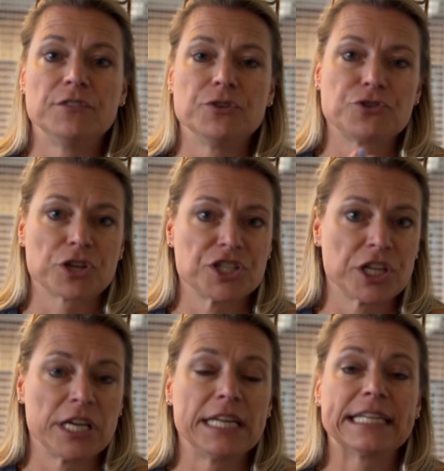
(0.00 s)

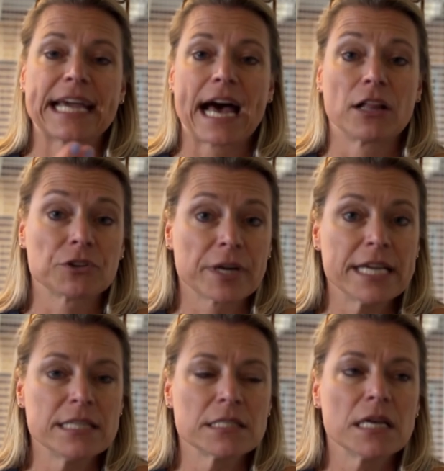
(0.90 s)
nutrition and
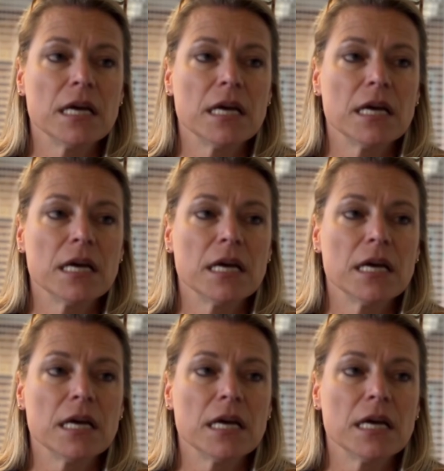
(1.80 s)
calories.